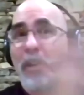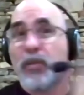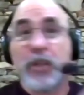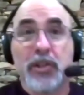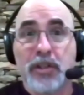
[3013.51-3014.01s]

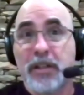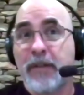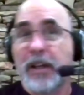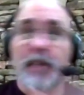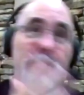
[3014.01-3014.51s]
research and
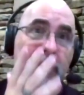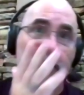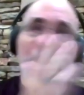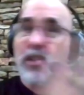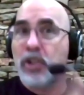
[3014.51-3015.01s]
development
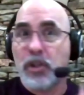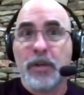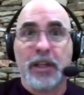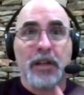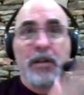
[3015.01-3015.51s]
or
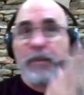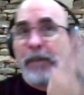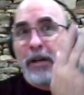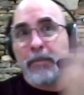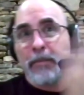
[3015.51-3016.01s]
ingenuity or a
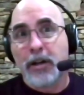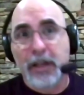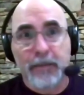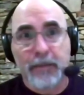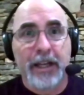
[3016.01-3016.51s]
better
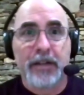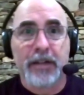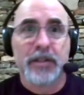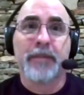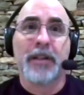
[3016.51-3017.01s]
marketing plan
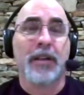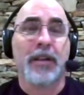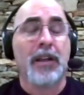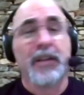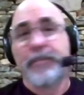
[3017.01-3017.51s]
or something. A